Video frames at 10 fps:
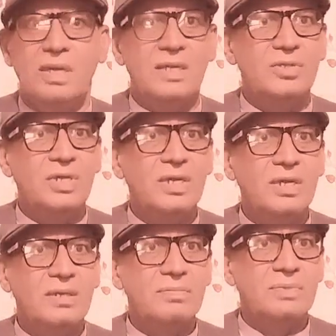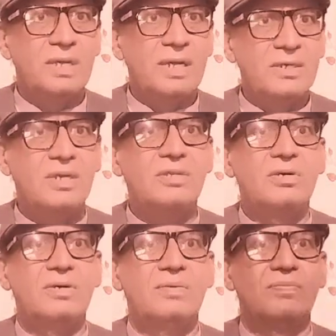and they enter
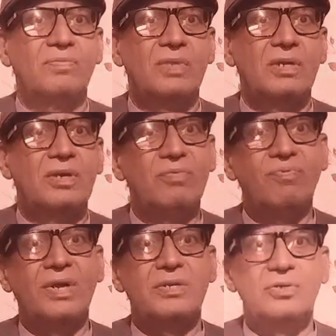the lymphoid